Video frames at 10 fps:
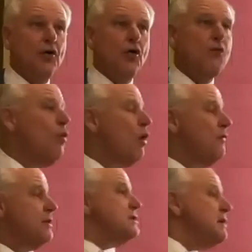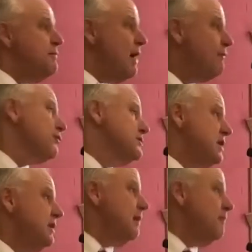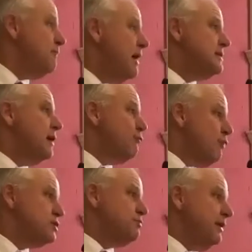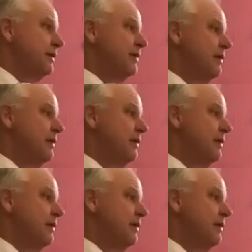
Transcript: or more than CBF Virginia based out of Richmond.